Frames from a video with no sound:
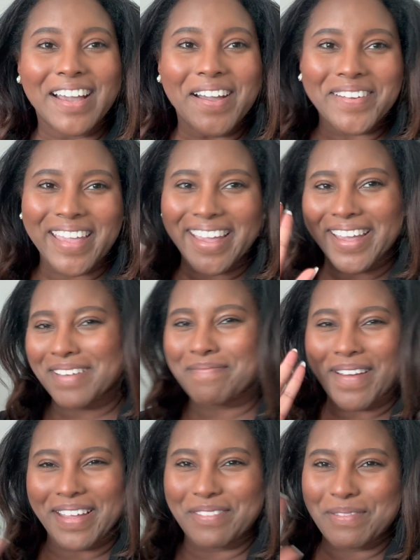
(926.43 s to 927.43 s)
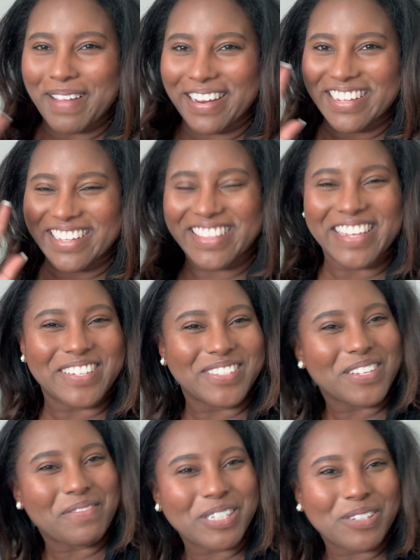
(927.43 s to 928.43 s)
Okay, bye everybody. Thank you
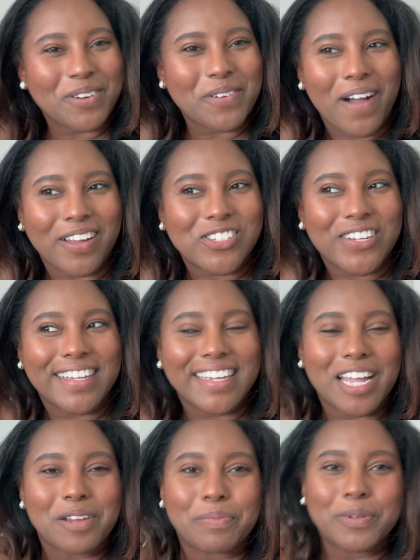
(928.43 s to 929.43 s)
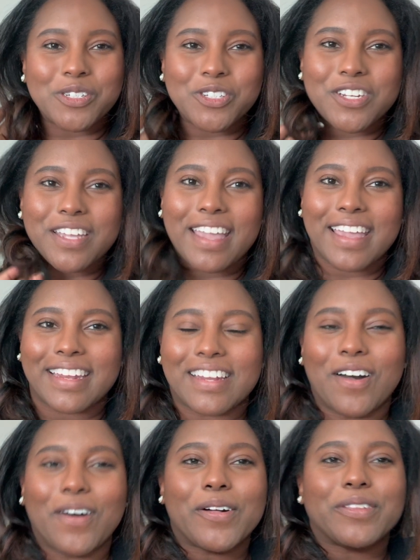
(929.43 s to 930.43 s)
so much for watching. I appreciate
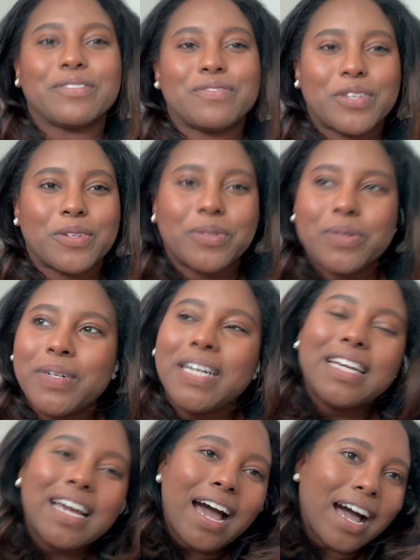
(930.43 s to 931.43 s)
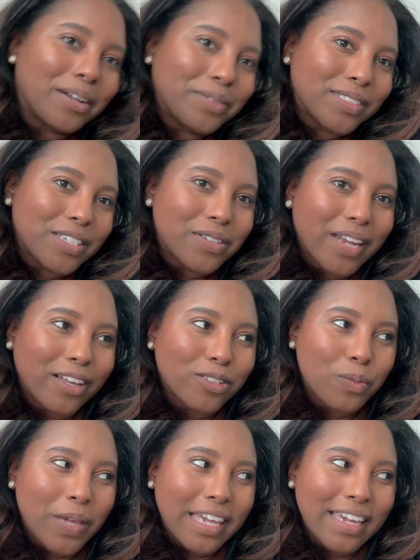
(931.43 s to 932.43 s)
all of you. I will see you
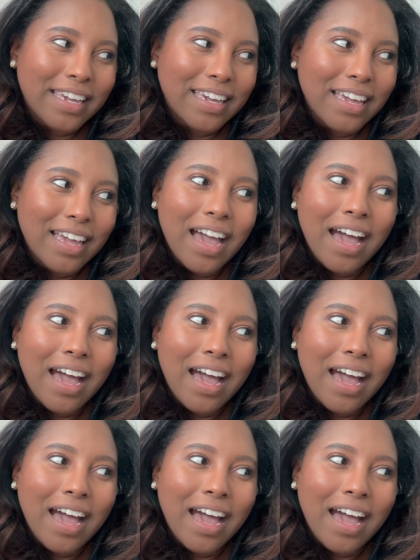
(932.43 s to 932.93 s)
next week.